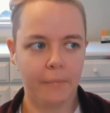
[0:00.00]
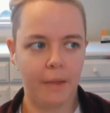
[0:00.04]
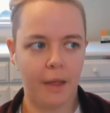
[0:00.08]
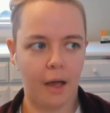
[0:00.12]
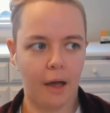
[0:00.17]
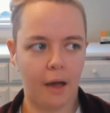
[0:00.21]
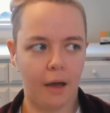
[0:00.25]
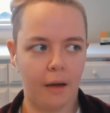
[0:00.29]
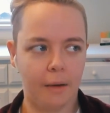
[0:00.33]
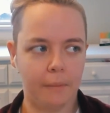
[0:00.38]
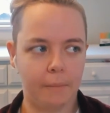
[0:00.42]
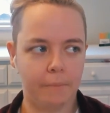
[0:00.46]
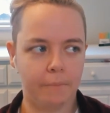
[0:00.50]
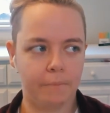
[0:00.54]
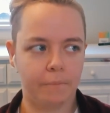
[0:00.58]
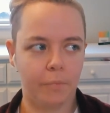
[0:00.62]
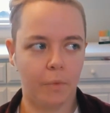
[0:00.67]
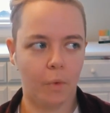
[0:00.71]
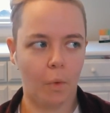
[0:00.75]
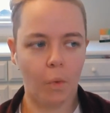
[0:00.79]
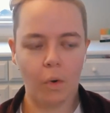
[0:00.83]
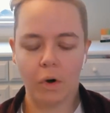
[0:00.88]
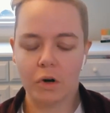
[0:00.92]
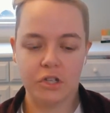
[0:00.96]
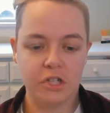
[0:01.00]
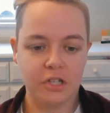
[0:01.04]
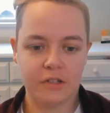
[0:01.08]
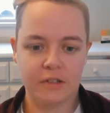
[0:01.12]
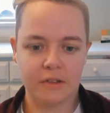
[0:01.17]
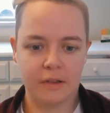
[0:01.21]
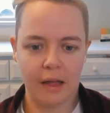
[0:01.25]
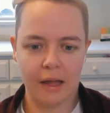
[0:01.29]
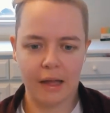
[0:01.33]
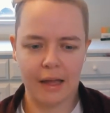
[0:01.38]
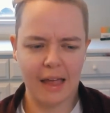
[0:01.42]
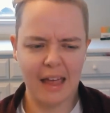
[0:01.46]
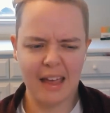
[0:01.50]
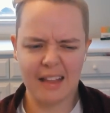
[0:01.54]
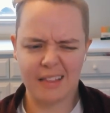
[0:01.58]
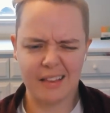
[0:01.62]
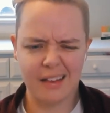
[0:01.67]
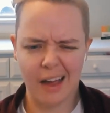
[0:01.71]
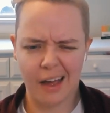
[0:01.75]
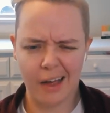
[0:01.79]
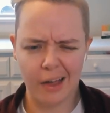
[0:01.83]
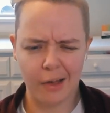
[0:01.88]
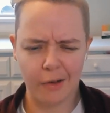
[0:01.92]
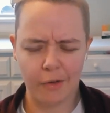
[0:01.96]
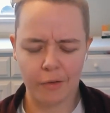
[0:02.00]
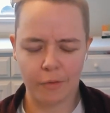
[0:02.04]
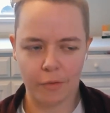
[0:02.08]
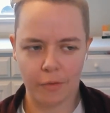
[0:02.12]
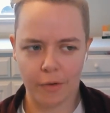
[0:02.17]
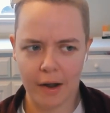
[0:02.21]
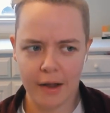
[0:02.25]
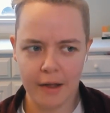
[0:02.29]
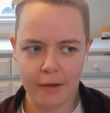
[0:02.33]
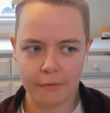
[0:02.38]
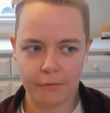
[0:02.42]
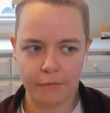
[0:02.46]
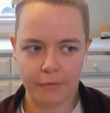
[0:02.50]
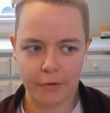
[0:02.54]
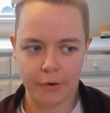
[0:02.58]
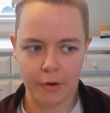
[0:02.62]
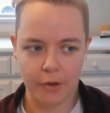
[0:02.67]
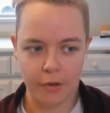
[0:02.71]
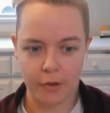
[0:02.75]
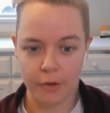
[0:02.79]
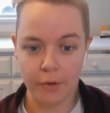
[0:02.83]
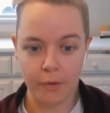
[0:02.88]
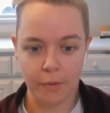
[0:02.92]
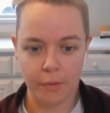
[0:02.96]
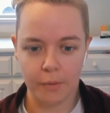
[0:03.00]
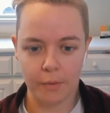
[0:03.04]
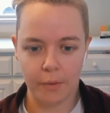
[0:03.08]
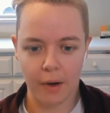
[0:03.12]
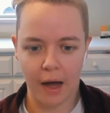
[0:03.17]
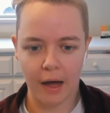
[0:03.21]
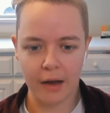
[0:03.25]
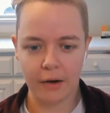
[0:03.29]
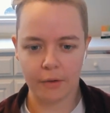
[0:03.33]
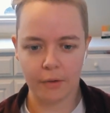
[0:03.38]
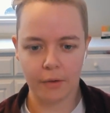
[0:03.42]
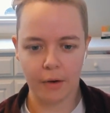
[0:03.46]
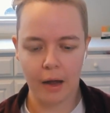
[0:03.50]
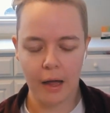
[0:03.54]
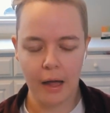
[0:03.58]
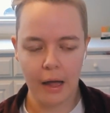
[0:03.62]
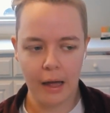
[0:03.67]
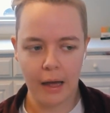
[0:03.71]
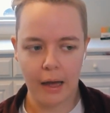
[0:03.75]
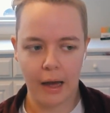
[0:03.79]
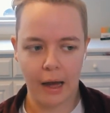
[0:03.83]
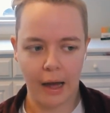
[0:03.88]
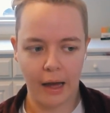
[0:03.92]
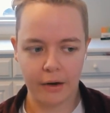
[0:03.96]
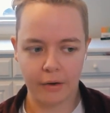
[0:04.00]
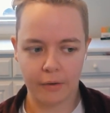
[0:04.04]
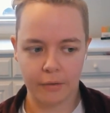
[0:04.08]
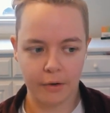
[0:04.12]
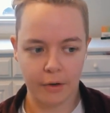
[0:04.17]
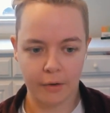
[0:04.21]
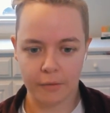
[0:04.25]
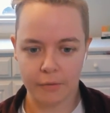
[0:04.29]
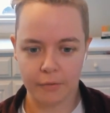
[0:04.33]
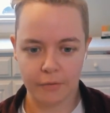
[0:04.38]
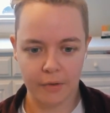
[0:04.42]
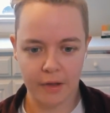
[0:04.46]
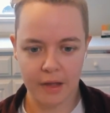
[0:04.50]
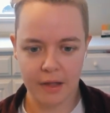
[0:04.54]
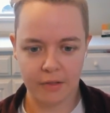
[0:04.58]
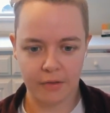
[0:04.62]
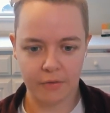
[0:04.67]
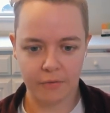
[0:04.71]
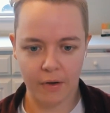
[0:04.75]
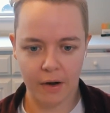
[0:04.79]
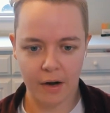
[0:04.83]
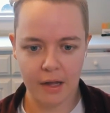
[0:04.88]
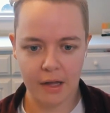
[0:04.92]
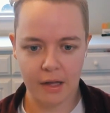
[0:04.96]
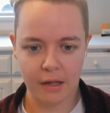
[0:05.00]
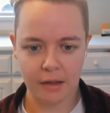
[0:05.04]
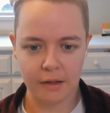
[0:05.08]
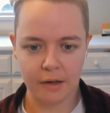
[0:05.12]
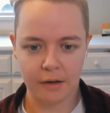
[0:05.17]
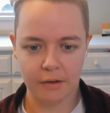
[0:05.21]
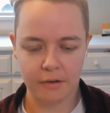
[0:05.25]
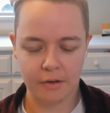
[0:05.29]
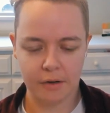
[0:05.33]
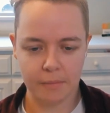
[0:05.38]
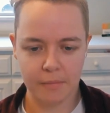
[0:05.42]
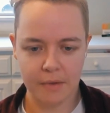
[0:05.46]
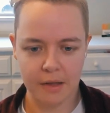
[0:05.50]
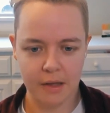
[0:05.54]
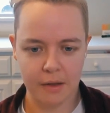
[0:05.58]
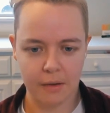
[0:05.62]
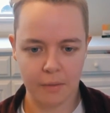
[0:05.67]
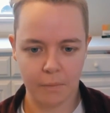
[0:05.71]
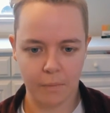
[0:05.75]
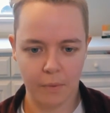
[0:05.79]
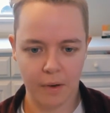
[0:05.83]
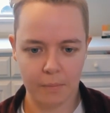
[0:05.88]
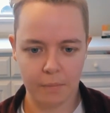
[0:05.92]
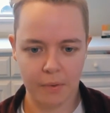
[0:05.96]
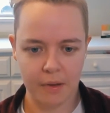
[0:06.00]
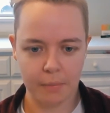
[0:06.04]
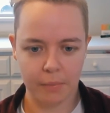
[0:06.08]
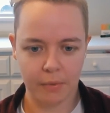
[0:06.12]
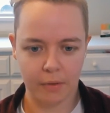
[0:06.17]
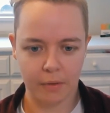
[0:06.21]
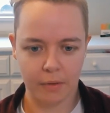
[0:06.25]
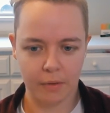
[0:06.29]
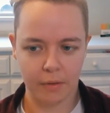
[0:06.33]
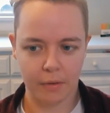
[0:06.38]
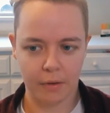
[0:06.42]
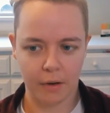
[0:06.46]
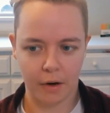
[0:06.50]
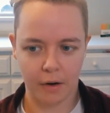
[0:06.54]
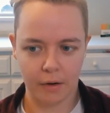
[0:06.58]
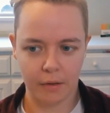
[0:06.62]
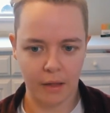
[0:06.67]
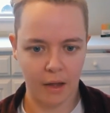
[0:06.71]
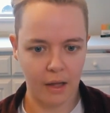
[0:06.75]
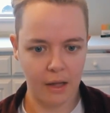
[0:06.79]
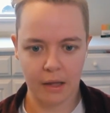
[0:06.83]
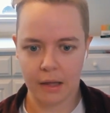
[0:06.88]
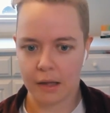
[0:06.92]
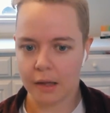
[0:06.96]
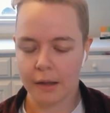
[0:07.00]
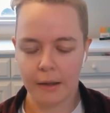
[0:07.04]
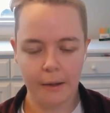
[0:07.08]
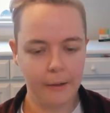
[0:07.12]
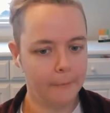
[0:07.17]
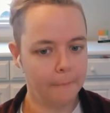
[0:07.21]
um or just like it's not right for you i don't i don't know it's very clear to me when people are like